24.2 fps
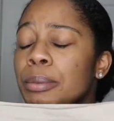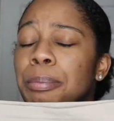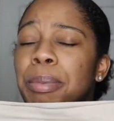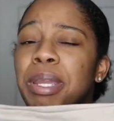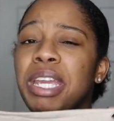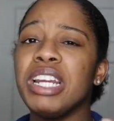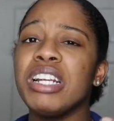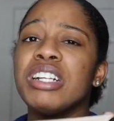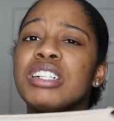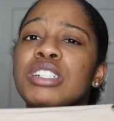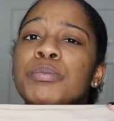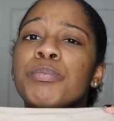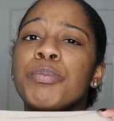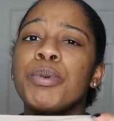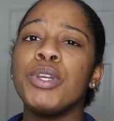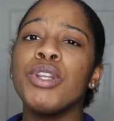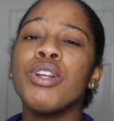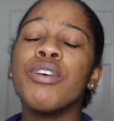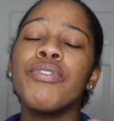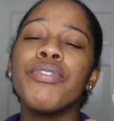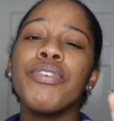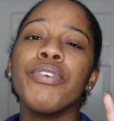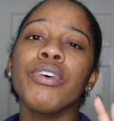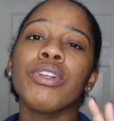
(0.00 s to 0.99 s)
pairs
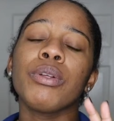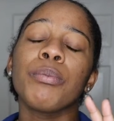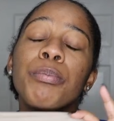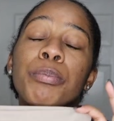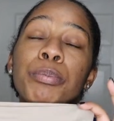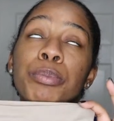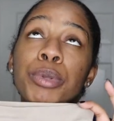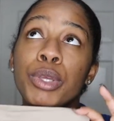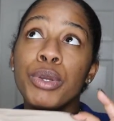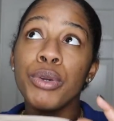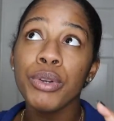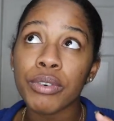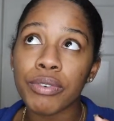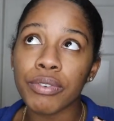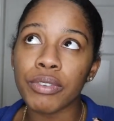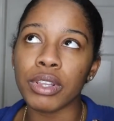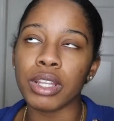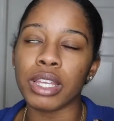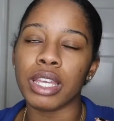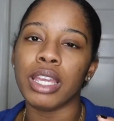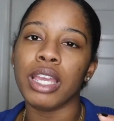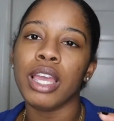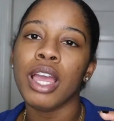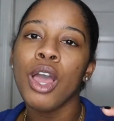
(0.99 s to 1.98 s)

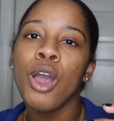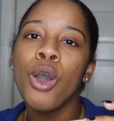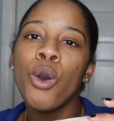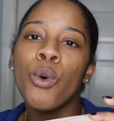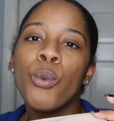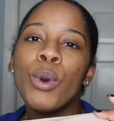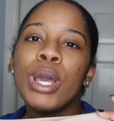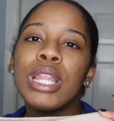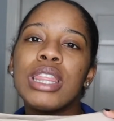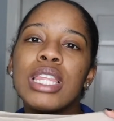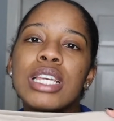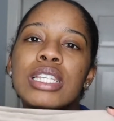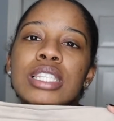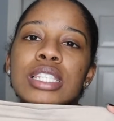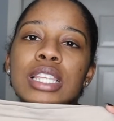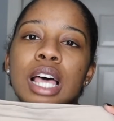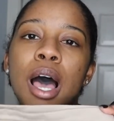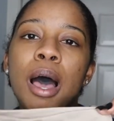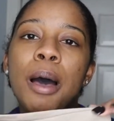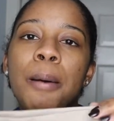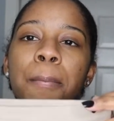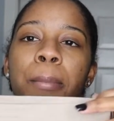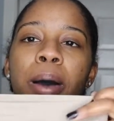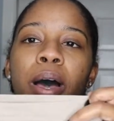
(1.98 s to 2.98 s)
beautifully with
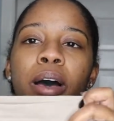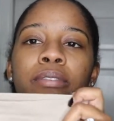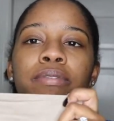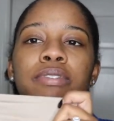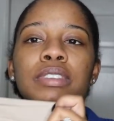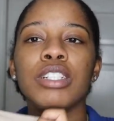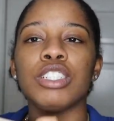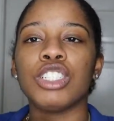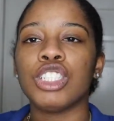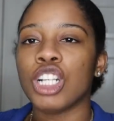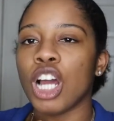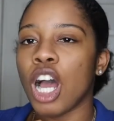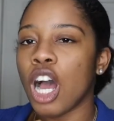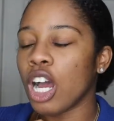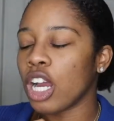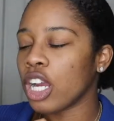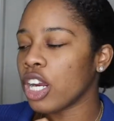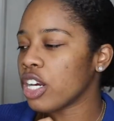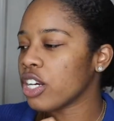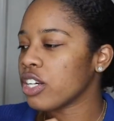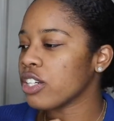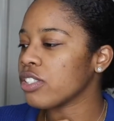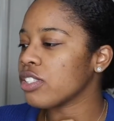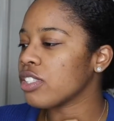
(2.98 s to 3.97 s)
some of the
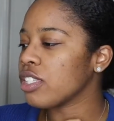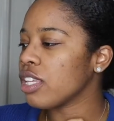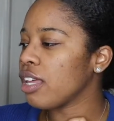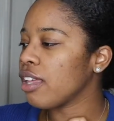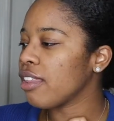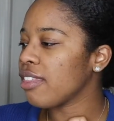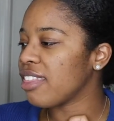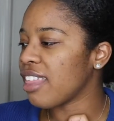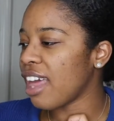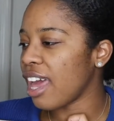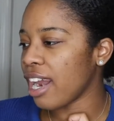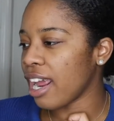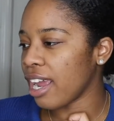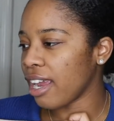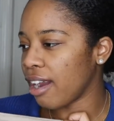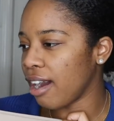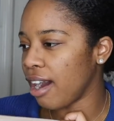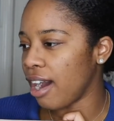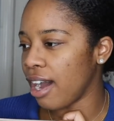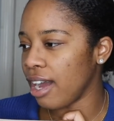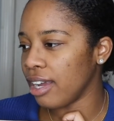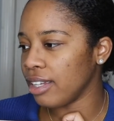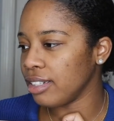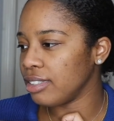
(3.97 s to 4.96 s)
joggers that I
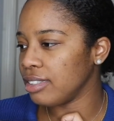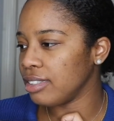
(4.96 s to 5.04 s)
got.